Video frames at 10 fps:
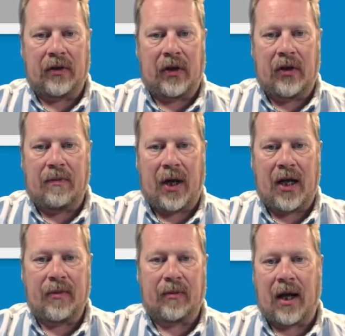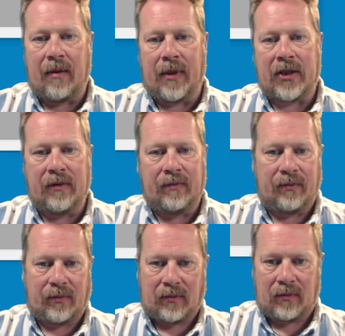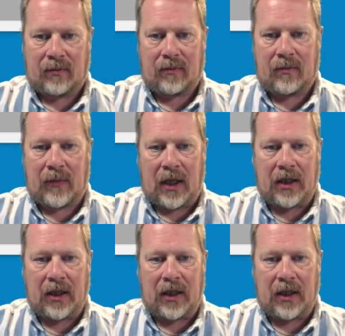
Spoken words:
on the new payment plan button, and